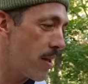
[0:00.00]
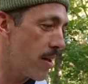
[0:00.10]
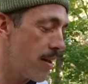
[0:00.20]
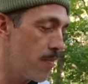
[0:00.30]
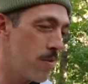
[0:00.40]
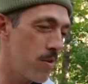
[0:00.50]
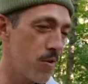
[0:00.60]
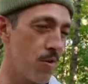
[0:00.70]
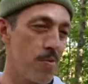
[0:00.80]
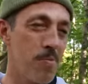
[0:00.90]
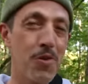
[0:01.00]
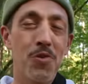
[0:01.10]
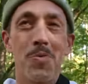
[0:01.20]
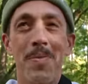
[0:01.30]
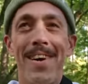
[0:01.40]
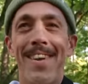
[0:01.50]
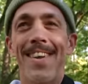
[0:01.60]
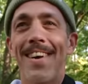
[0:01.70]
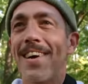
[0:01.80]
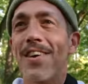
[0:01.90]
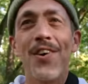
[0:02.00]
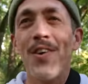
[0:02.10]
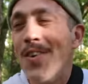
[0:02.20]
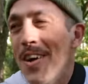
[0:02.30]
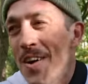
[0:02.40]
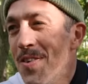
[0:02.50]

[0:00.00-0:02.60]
And I'm a total mushroom head. Like, I go